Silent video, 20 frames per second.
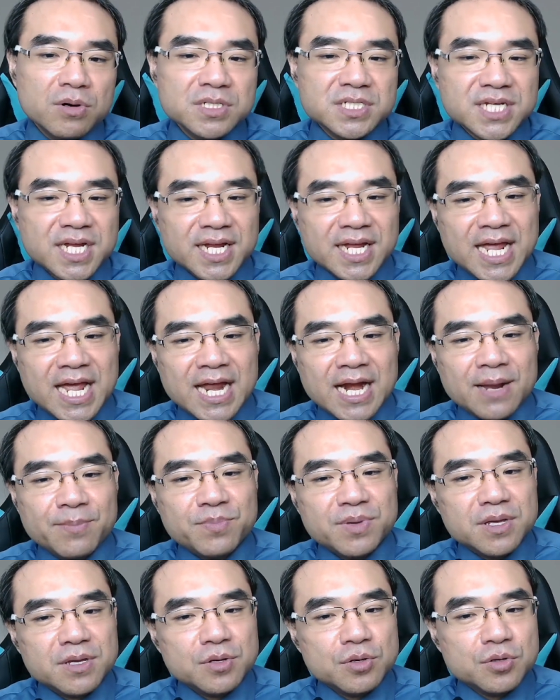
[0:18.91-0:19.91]
and cannot be
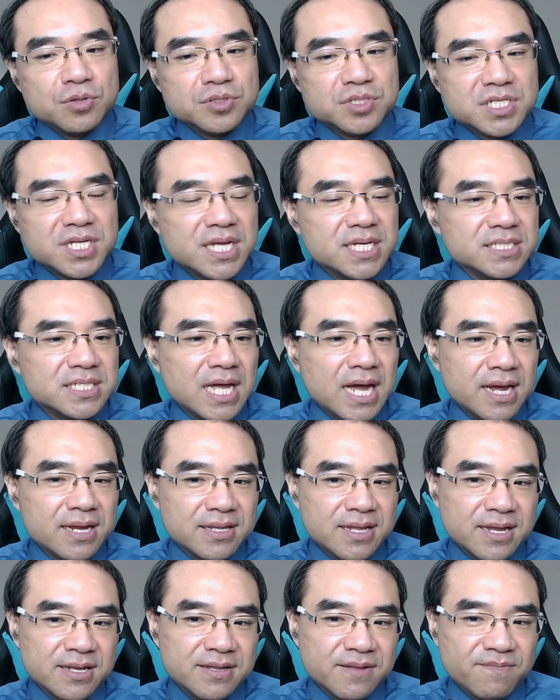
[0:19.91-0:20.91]
used as
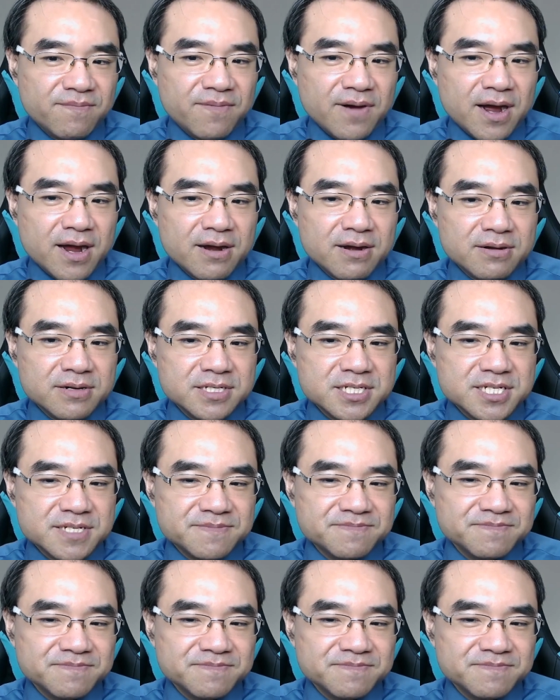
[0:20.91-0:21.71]
identifiers.